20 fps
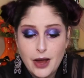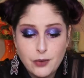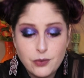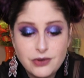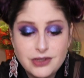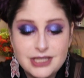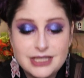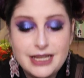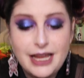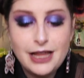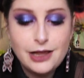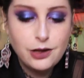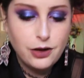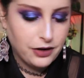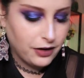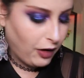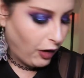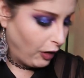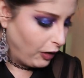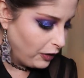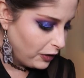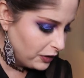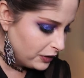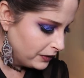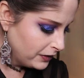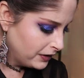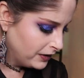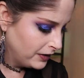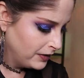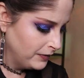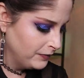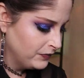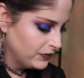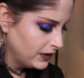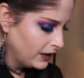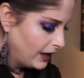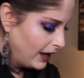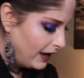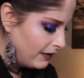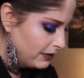I will say, look, all,
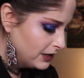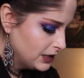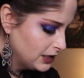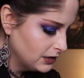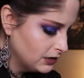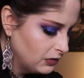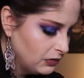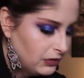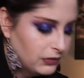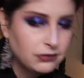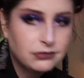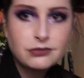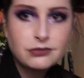every single